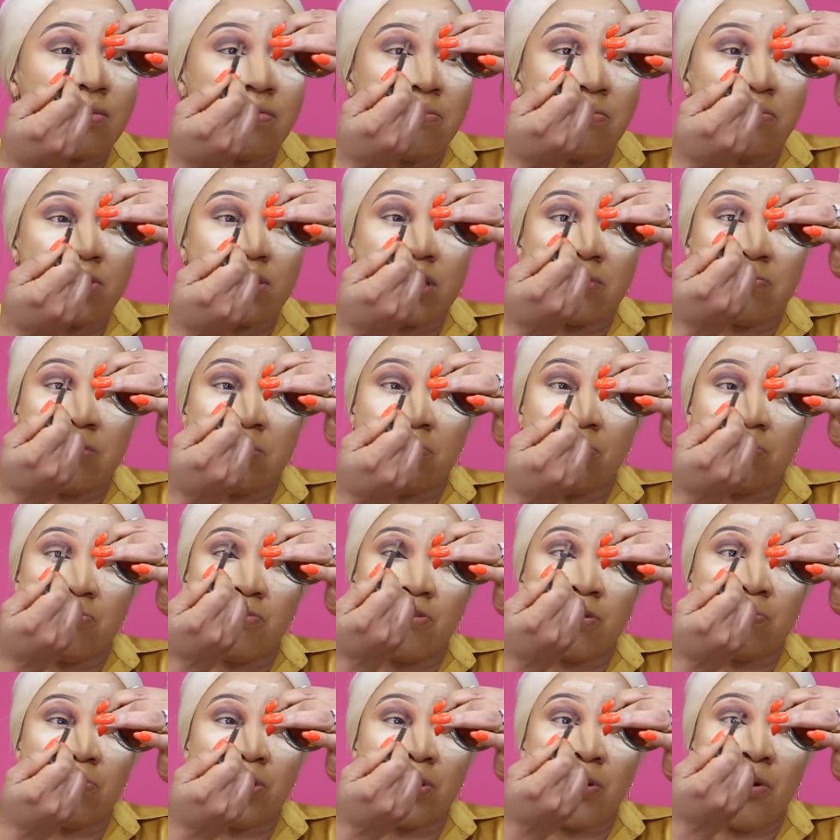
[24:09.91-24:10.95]
Many people
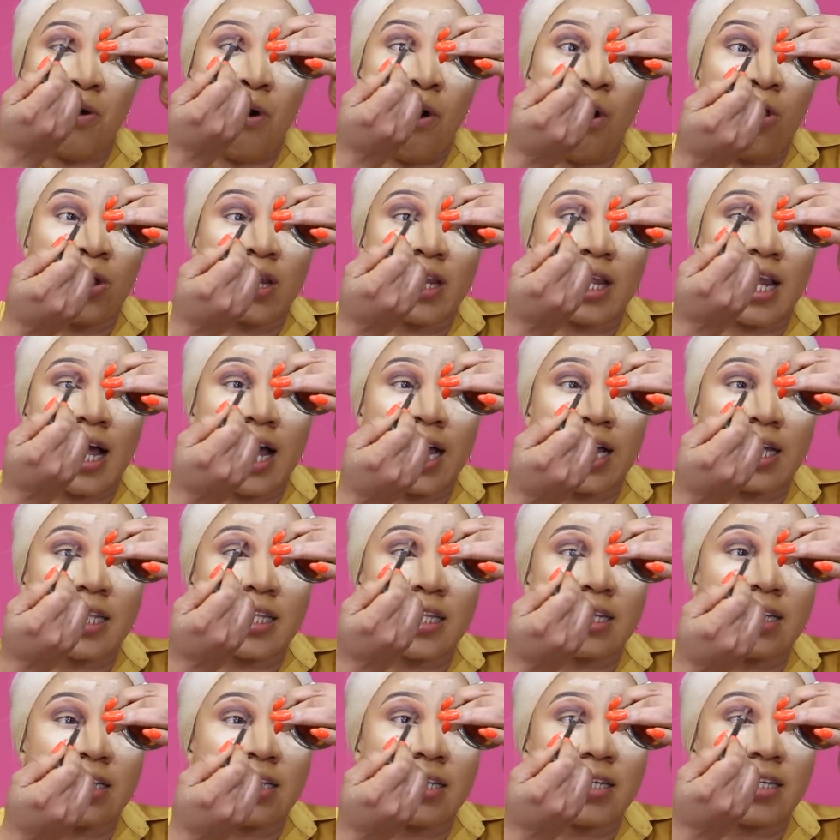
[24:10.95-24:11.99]
book me online
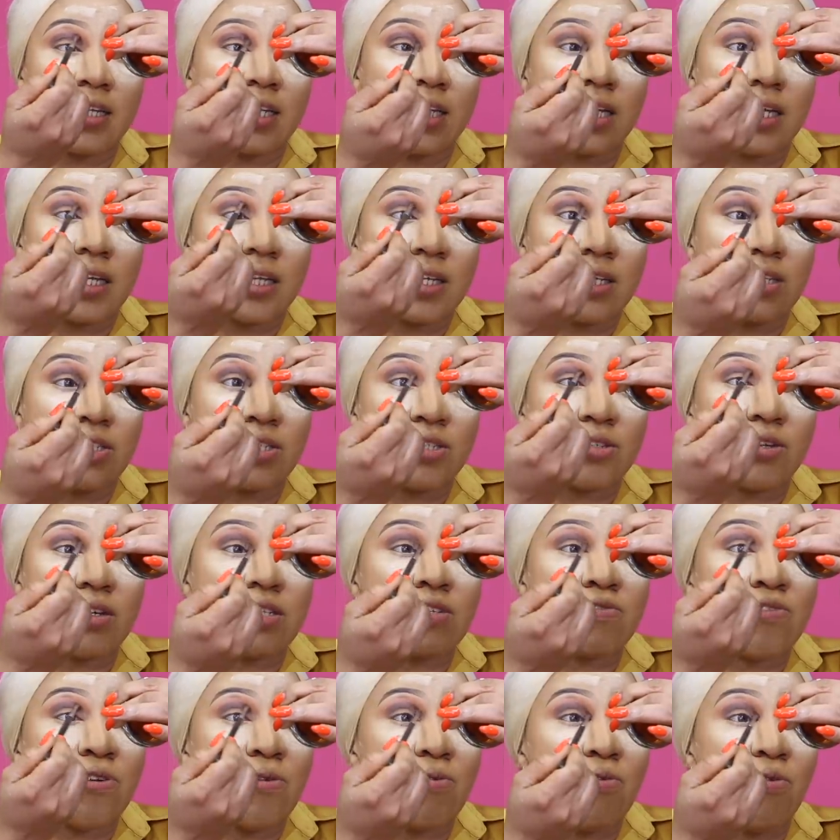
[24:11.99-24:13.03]

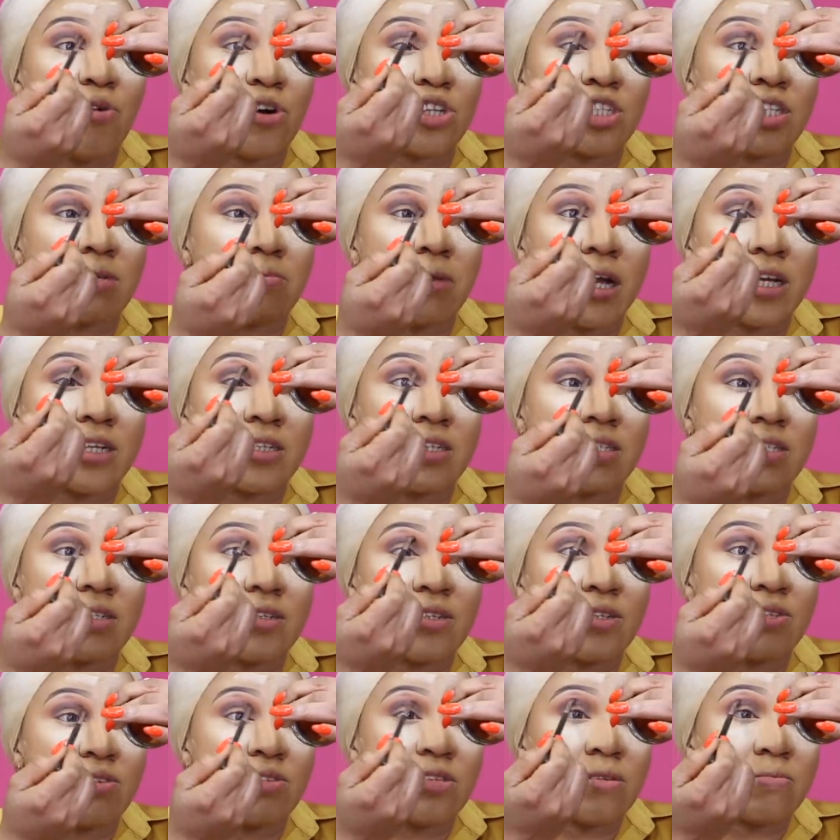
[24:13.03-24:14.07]
just from watching my
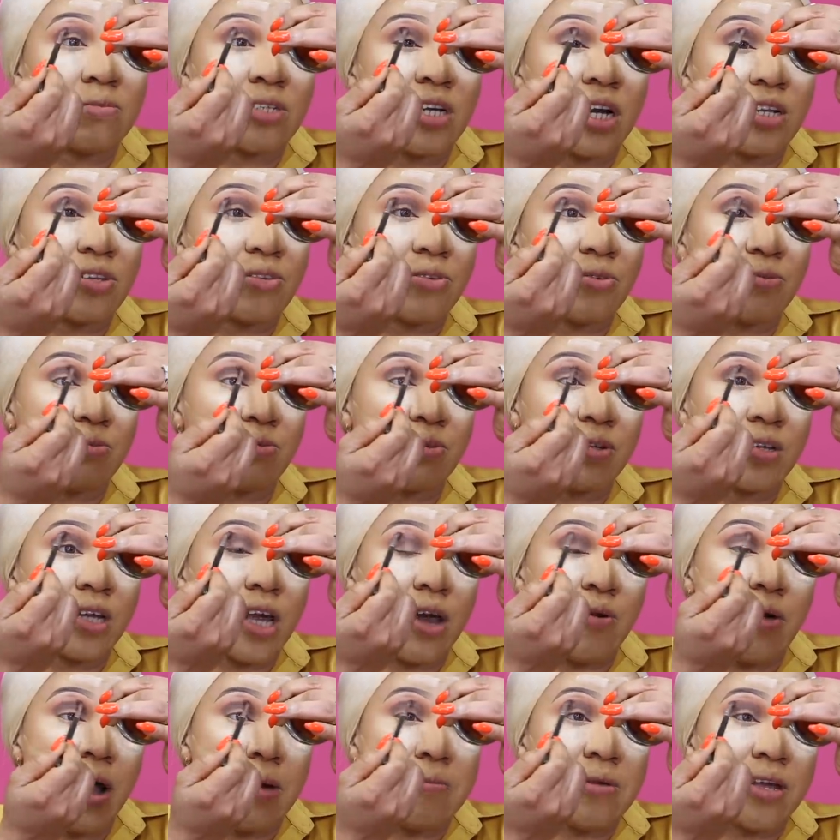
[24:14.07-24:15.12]
YouTube channel.
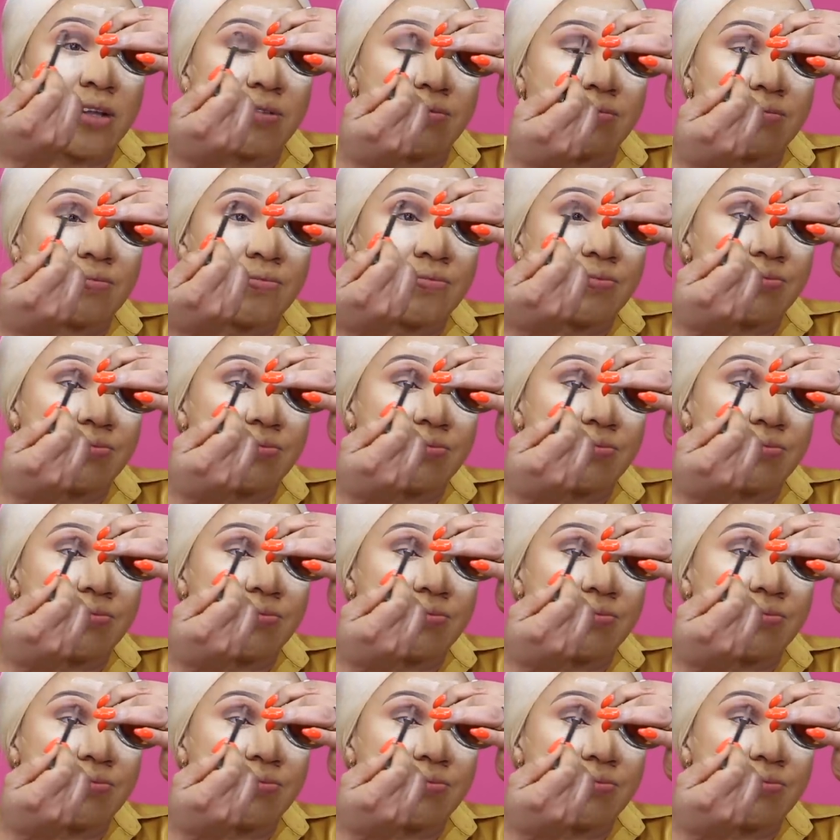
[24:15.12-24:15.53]
Get what I mean?